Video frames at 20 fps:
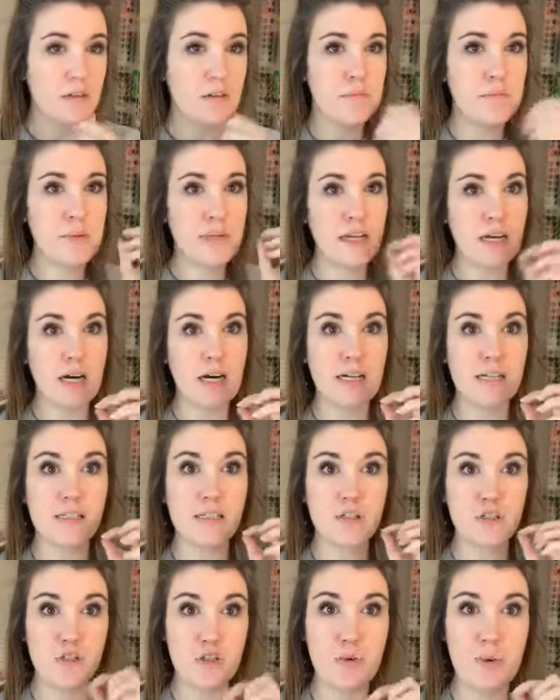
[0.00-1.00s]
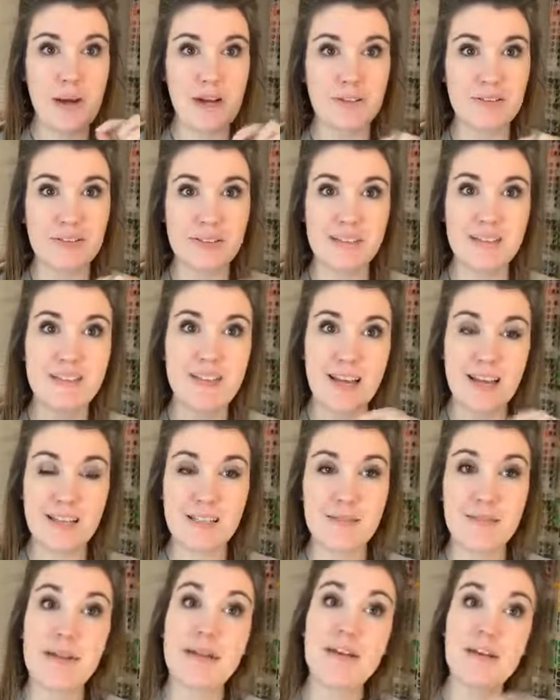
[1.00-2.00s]
because the 2 ounces takes
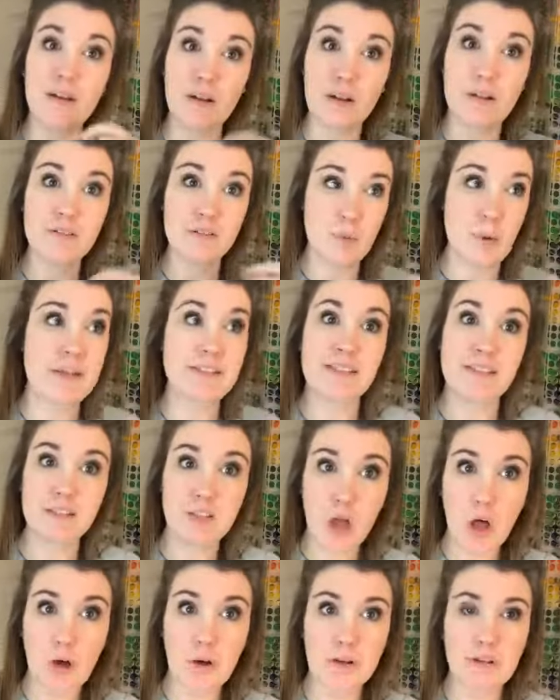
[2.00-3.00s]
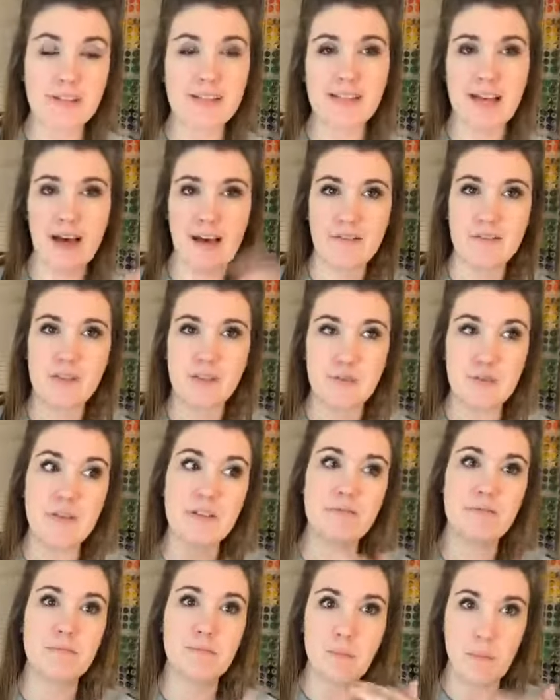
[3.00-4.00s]
me twice as long because I have to do
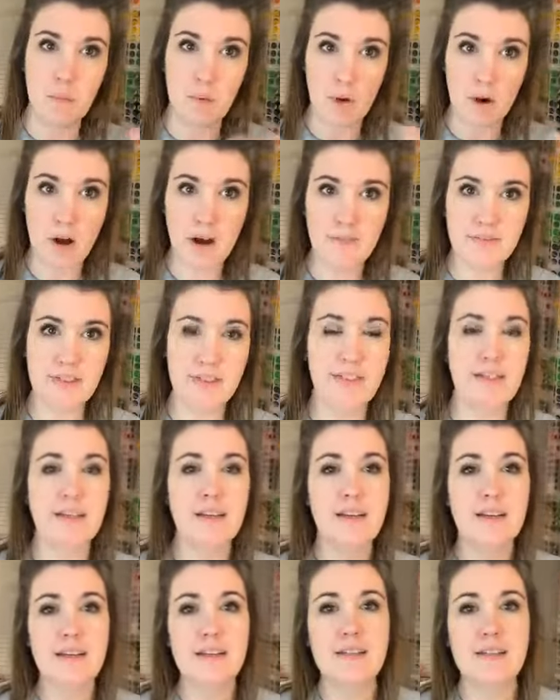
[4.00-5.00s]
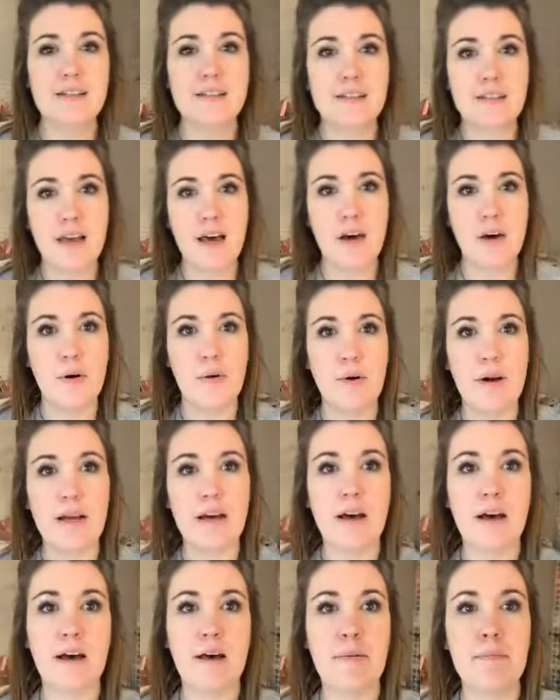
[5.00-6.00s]
it more often. So,
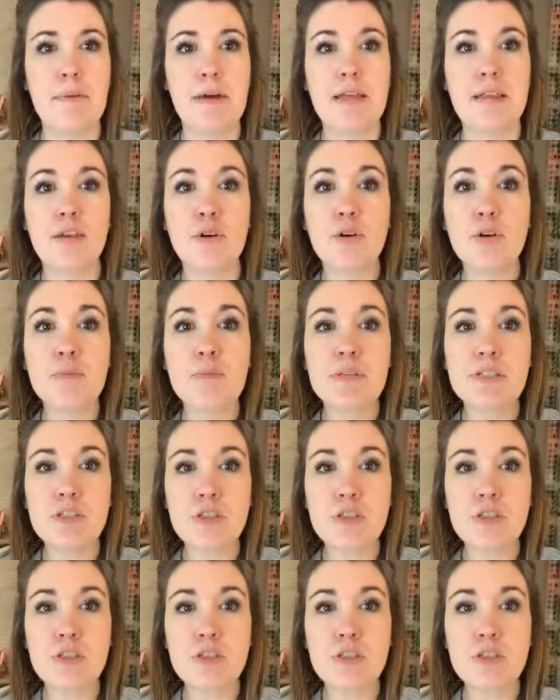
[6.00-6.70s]
and the group is